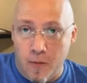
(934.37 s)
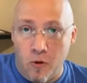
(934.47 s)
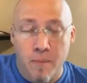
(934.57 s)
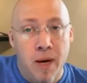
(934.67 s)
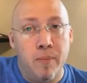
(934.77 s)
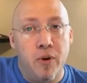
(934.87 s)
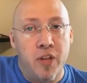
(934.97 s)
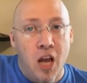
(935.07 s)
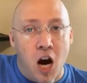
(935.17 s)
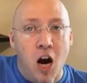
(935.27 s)
Remember,
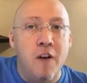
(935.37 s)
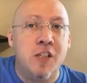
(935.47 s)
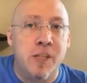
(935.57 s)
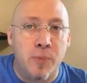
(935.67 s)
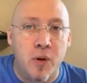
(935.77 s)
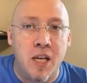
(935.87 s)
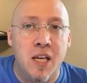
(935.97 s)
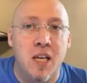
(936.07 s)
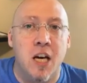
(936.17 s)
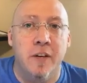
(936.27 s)
the
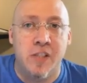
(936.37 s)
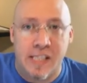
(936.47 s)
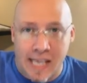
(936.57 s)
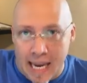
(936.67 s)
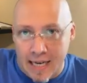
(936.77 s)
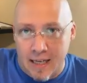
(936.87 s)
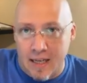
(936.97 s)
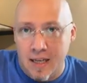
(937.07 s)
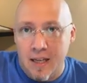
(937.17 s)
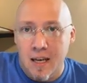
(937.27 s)
offspring of
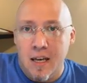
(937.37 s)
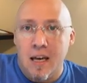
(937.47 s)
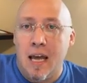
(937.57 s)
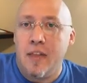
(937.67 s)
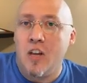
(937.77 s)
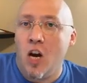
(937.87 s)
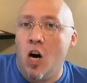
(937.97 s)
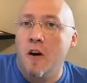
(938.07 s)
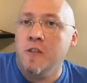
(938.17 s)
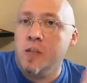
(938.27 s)
Satan and the
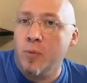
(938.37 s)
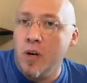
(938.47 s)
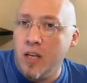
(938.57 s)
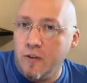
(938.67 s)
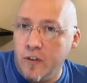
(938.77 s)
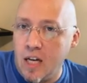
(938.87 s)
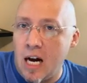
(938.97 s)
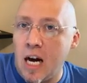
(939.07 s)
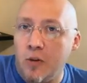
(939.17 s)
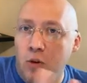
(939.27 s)
offspring of
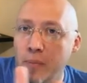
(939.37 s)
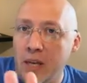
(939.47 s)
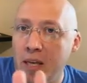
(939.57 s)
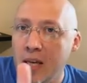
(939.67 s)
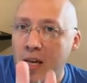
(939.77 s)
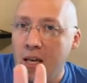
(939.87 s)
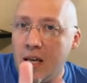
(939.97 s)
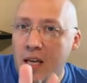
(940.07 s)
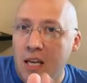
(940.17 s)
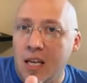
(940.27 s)
God would be
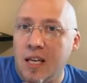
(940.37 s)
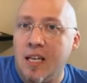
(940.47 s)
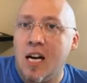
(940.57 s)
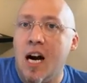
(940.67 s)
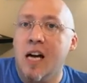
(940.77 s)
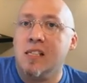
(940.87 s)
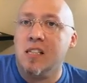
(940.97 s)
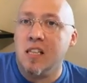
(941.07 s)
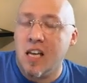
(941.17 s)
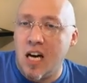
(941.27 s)
in
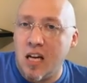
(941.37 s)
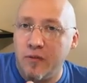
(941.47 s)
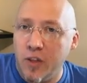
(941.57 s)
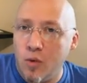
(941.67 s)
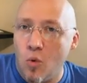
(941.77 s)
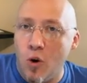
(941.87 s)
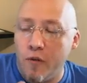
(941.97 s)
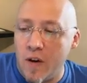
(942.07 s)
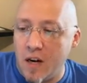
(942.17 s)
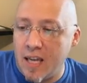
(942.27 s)
constant conflict,
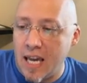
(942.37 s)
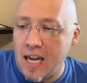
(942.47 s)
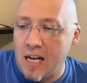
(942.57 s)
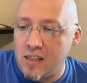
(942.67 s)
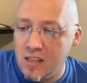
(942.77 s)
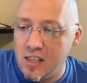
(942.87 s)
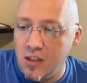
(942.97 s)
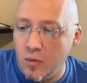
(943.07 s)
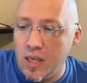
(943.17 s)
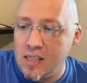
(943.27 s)
warfare, and chaos. Listen
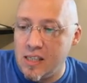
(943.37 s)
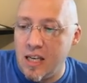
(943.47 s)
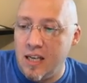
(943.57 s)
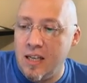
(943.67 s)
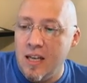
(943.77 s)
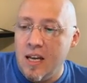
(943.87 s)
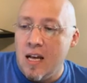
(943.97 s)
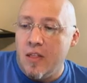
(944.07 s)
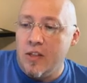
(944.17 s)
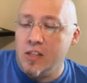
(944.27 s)
to what he said.
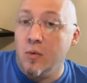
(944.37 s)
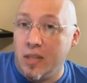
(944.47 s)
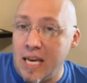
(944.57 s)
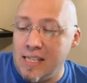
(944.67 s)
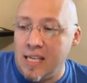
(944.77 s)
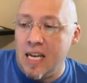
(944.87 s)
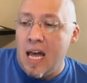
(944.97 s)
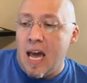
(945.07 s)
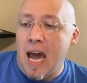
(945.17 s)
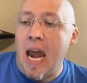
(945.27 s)
This is what they said.
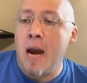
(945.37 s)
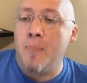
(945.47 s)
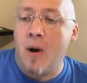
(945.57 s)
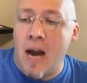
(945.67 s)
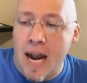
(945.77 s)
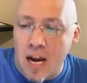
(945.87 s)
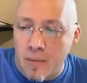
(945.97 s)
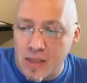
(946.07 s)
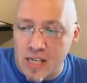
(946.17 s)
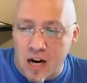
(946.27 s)

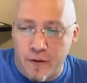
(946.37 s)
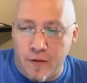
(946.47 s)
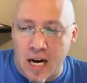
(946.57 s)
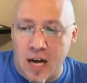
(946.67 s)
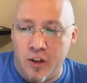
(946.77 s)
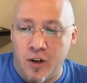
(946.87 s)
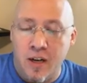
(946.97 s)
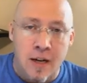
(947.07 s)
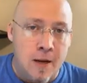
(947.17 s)
Abraham is our father.